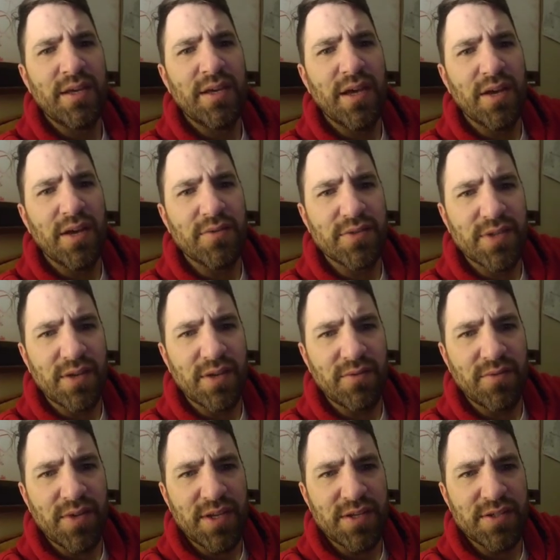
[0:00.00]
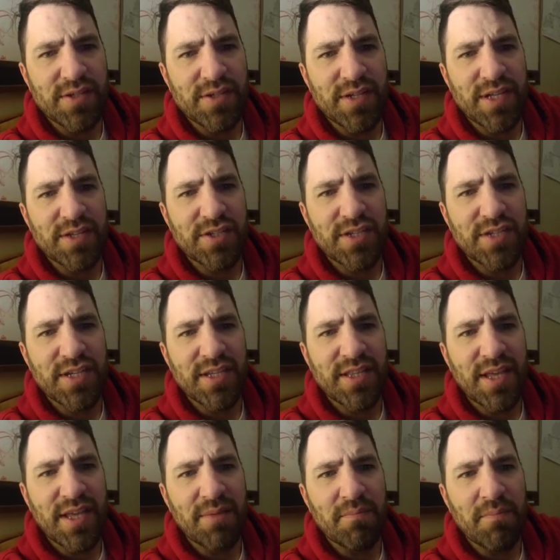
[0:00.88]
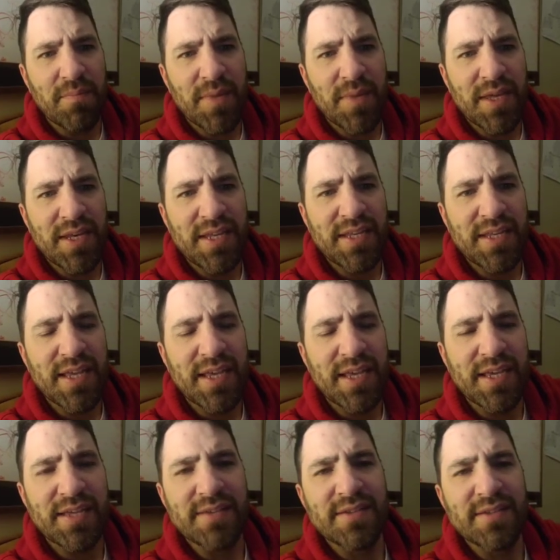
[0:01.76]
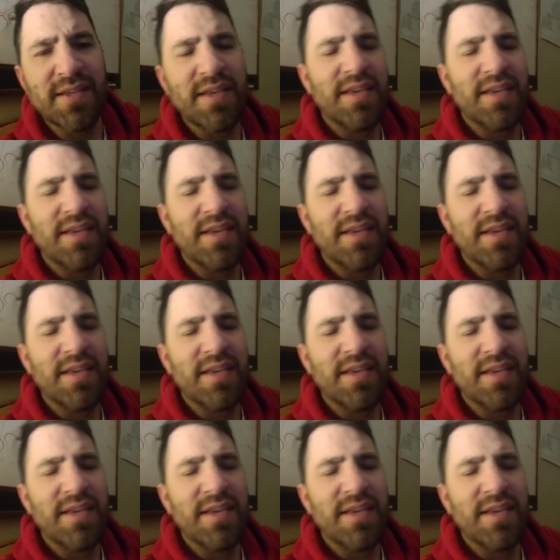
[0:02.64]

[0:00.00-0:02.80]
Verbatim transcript: of salvation." And she did that many days.